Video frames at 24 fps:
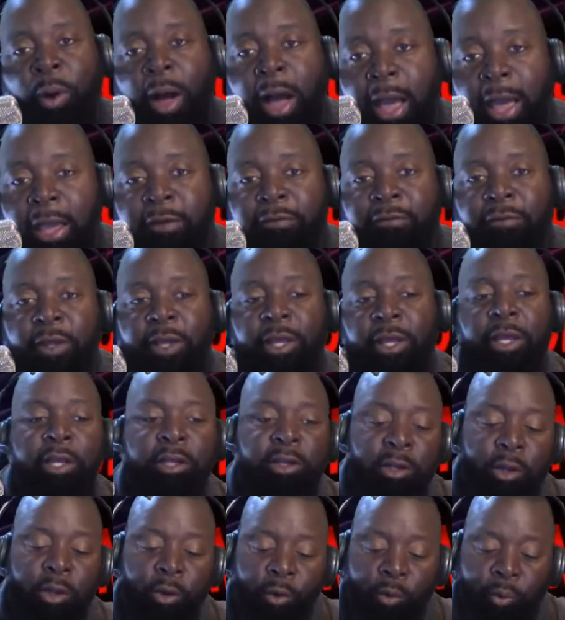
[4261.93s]
wife,
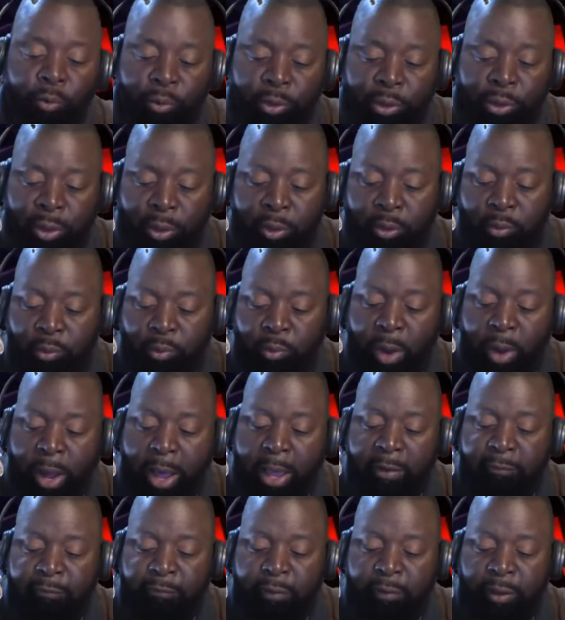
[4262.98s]
and your
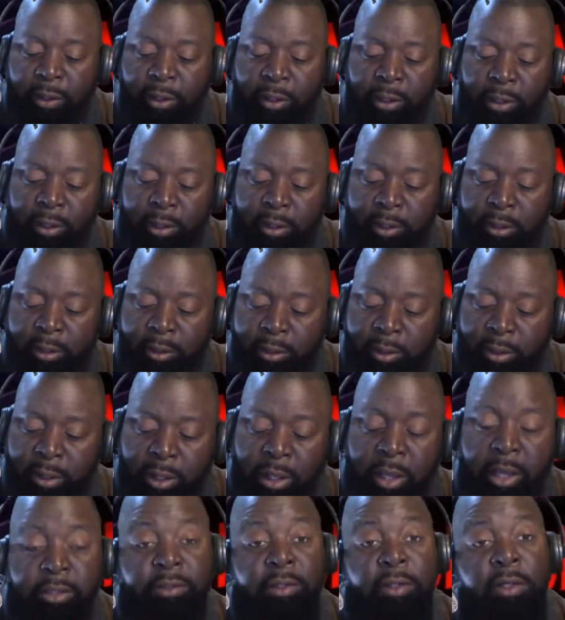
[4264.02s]
wife,
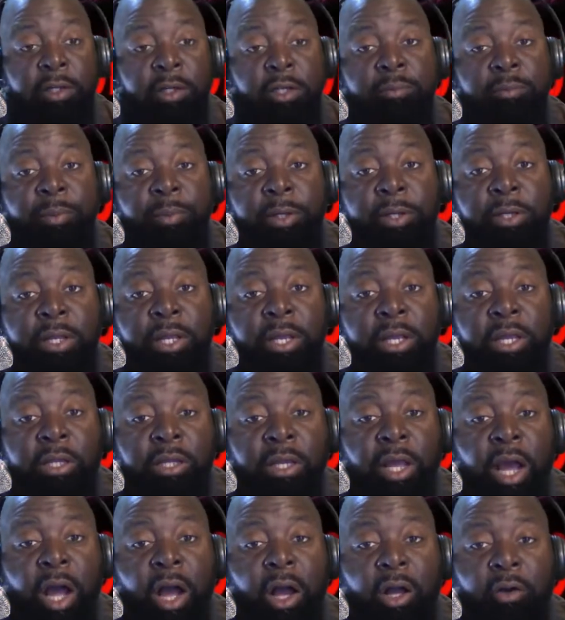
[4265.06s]
ex-husband,
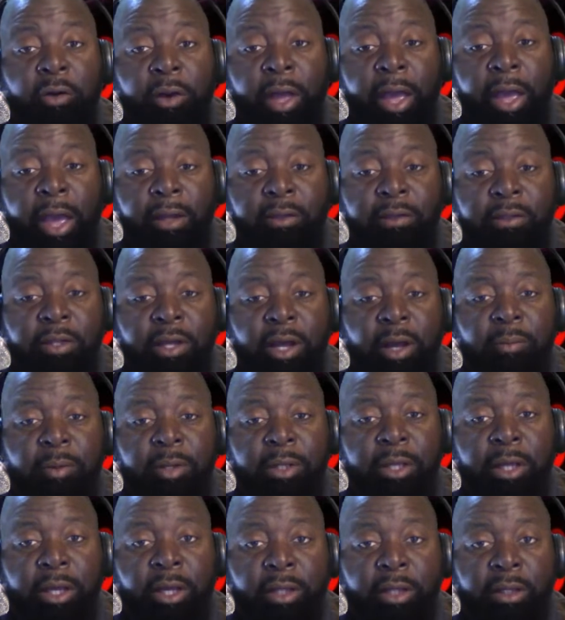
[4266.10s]
y'all gonna have to come
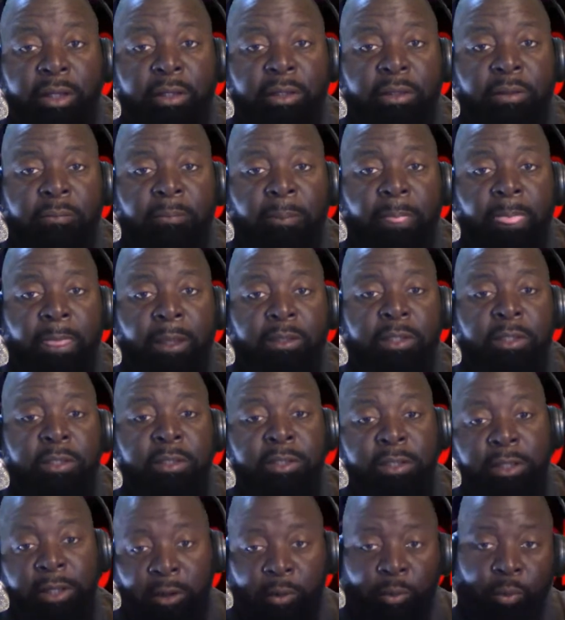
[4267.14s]
together to
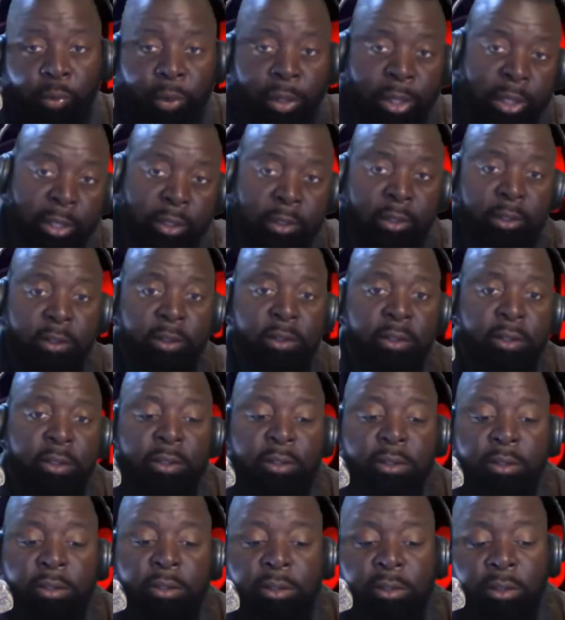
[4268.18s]
deal with
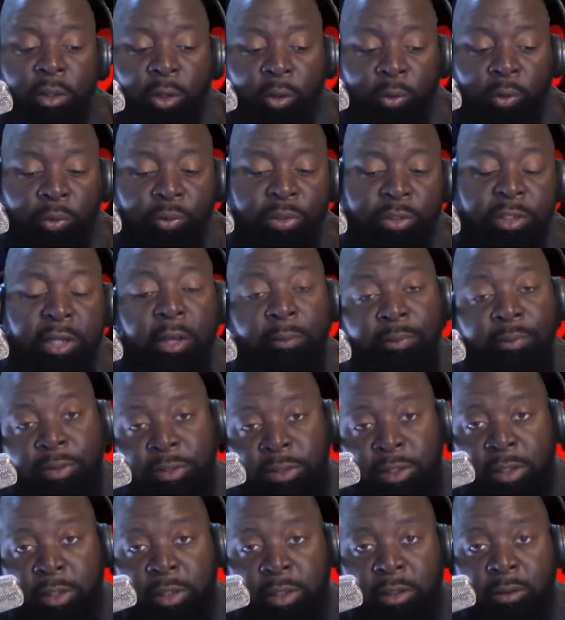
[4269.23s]
your
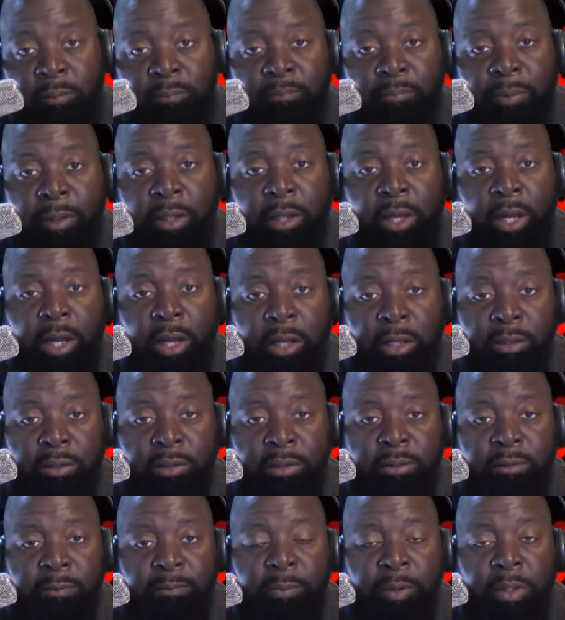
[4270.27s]
stepson,
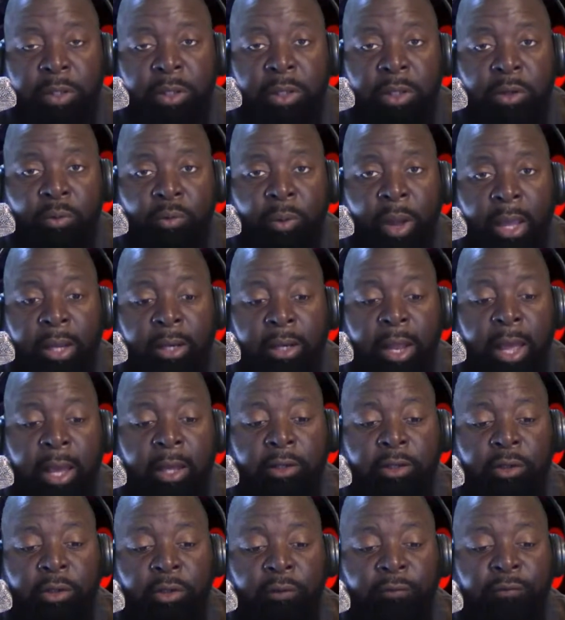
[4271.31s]
because right
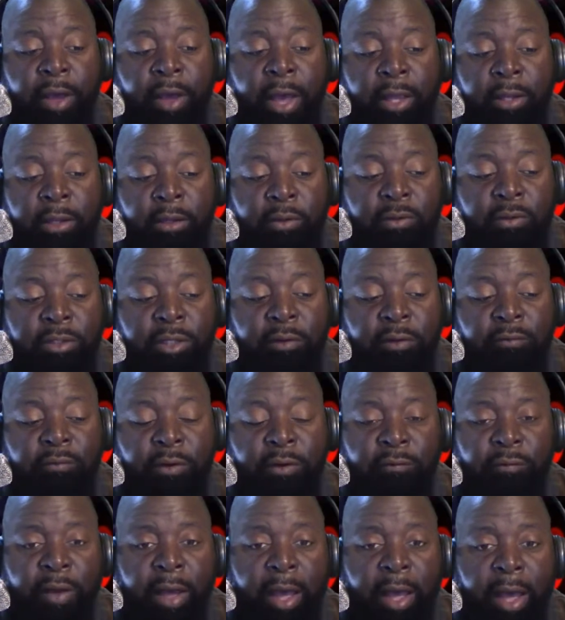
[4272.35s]
now you'll find yourself
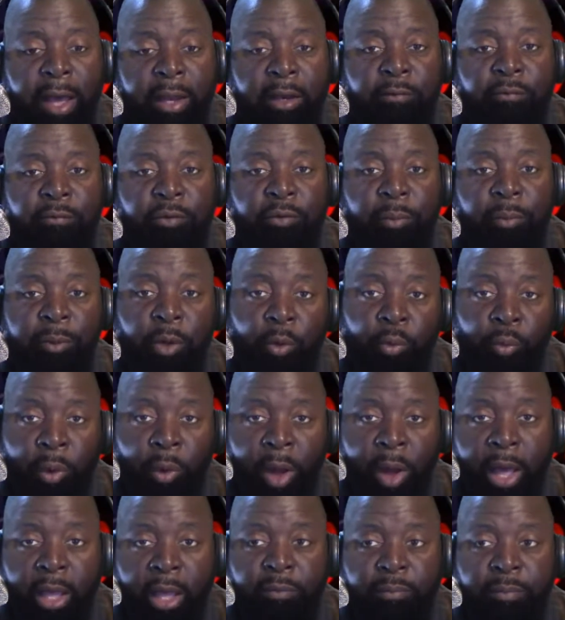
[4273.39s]
divided from your
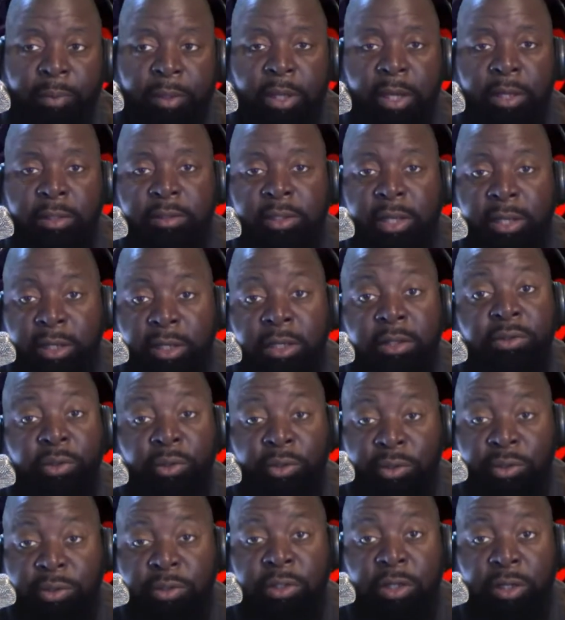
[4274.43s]
wife because that is
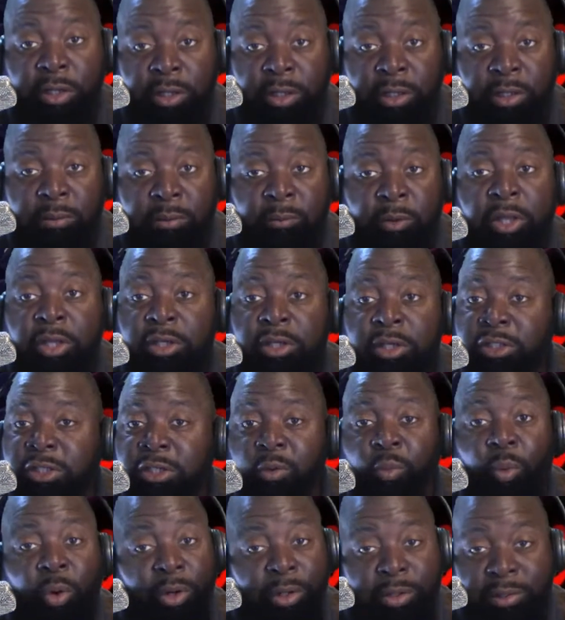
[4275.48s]
her son.
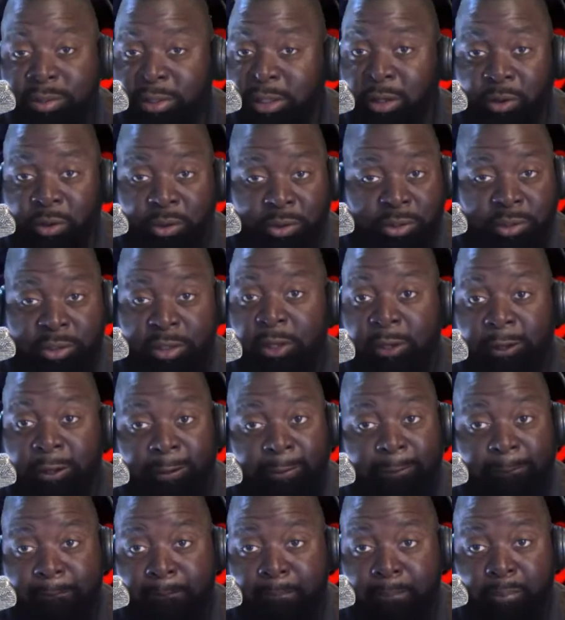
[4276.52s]
She want to see her
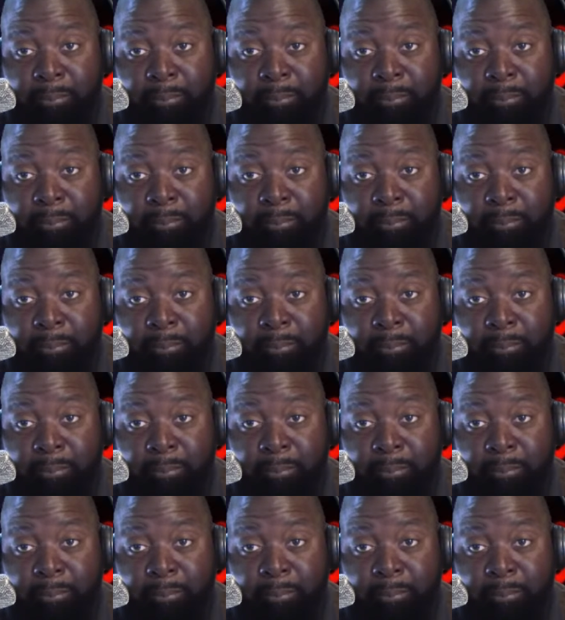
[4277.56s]
son.